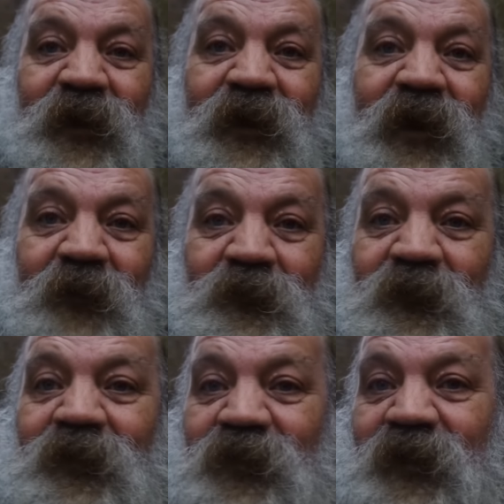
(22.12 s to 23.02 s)
meet up
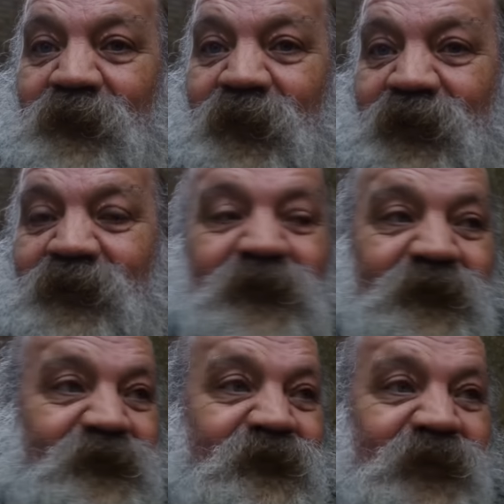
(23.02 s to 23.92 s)
with him and
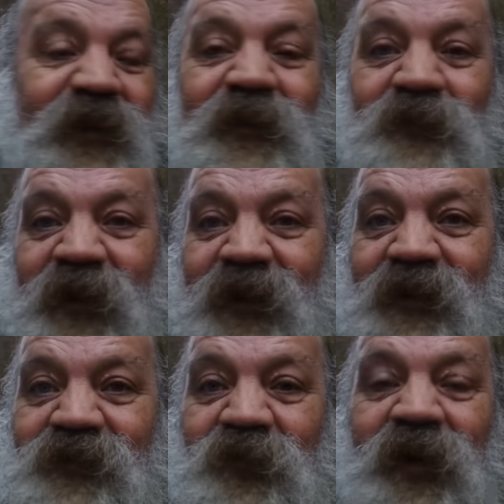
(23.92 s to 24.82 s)
tell him that
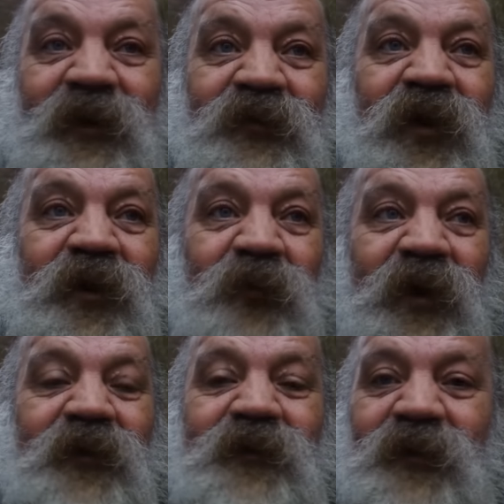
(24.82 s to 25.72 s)
he's really not
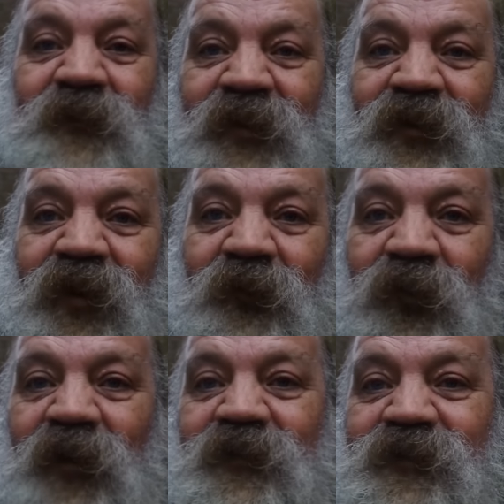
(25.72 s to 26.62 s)
welcome and not
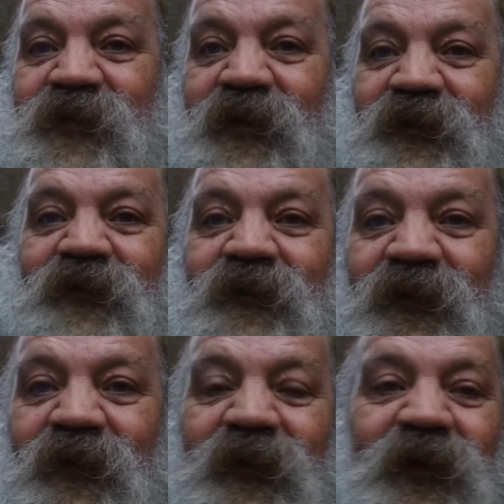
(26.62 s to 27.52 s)
wanted.
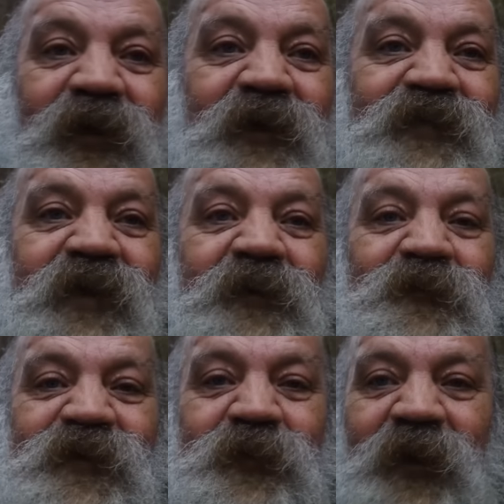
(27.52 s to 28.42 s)
He
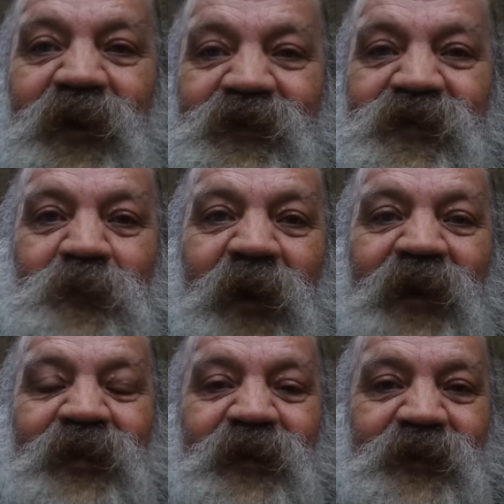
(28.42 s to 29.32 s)
seems to be
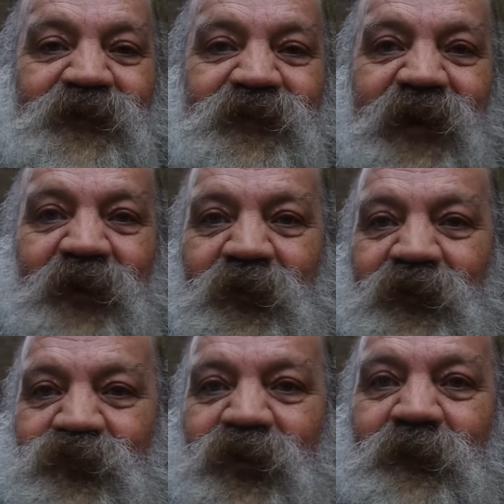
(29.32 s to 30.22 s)
expanding his
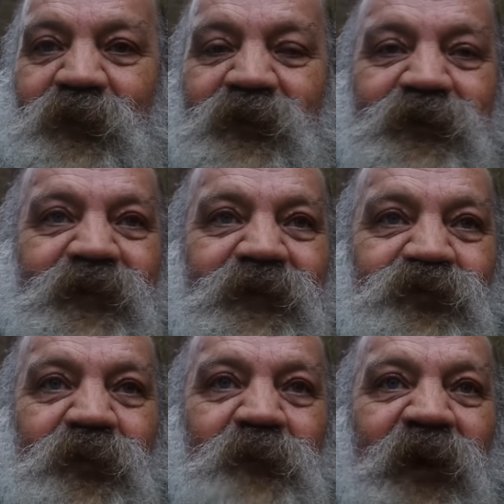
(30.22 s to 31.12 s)
territory because he's
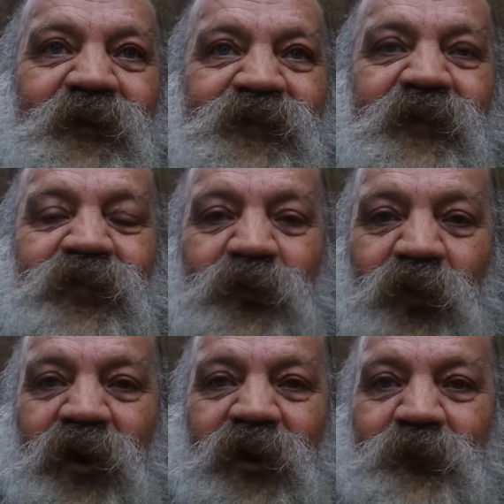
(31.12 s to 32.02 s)
replacing
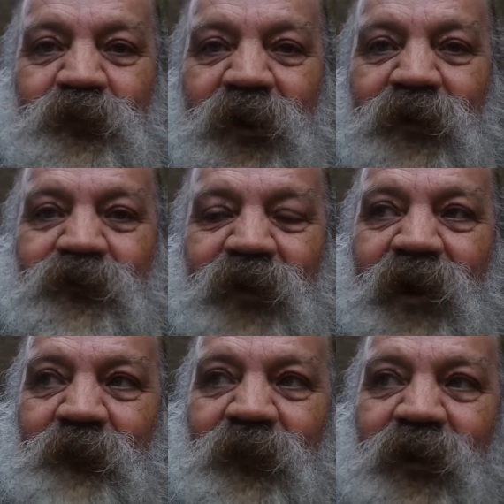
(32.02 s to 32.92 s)
the work
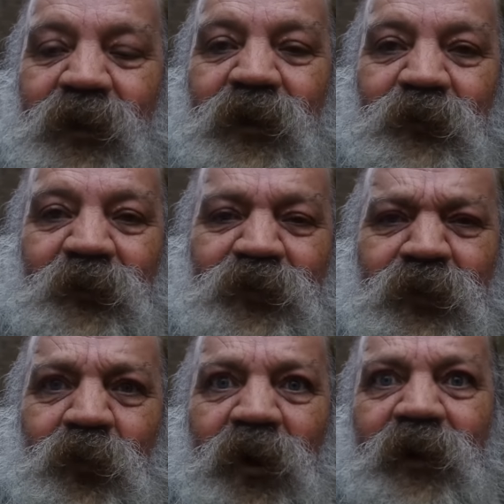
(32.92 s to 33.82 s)
programme with
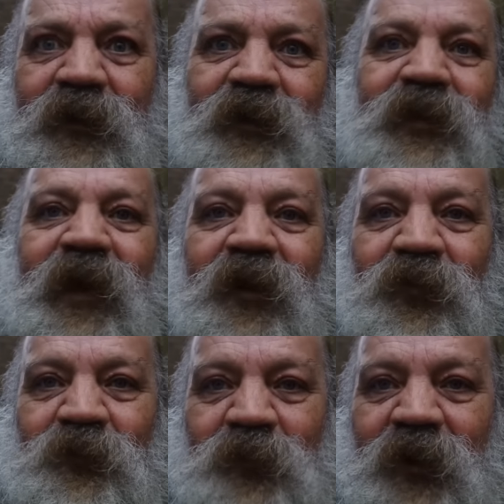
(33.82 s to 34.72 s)
the work and
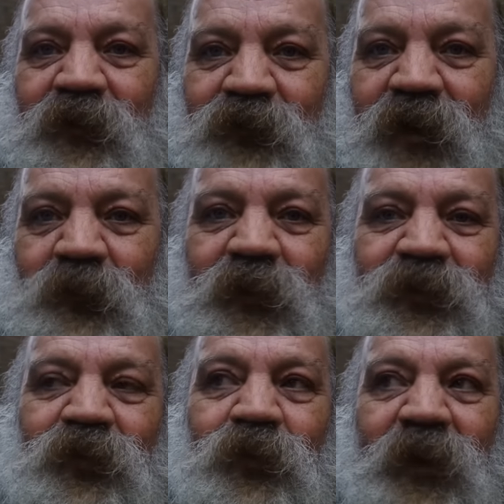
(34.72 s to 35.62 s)
health programme.
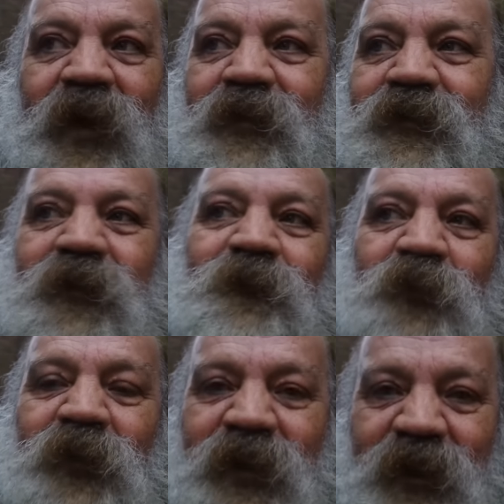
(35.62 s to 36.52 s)
We thought we had a
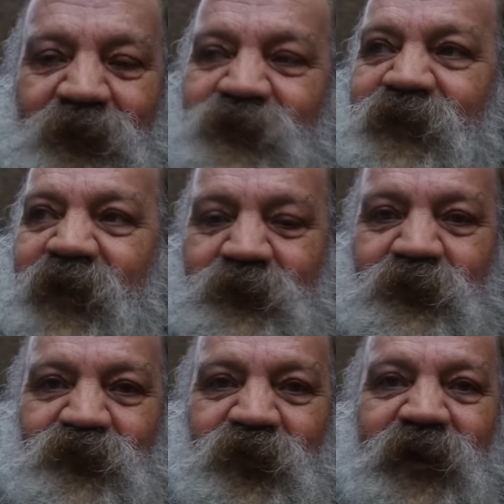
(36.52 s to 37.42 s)
different health
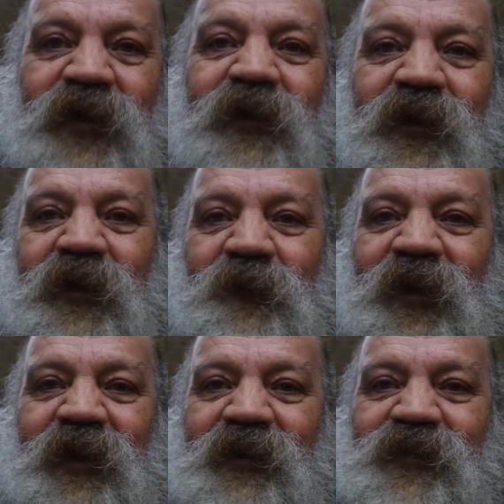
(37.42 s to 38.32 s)
secretary,
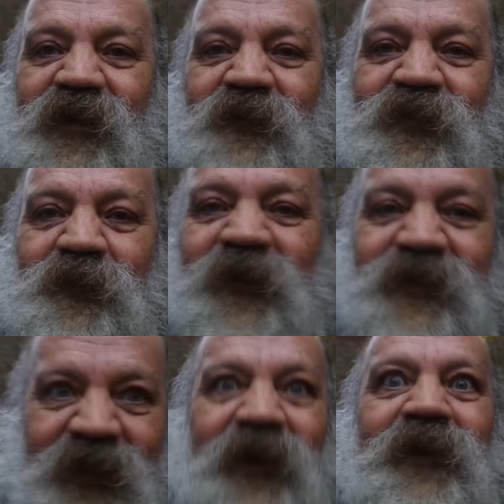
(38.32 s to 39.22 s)
but he seems to be
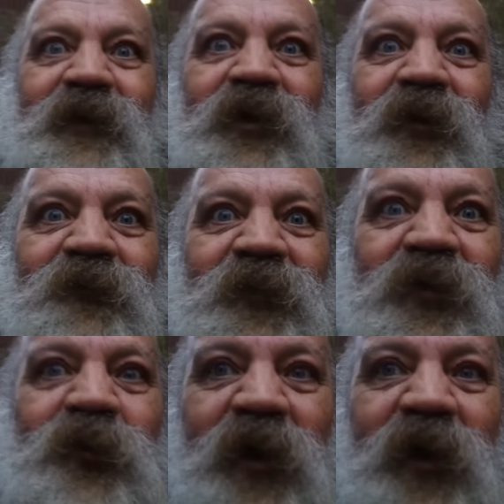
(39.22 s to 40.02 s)
taking over the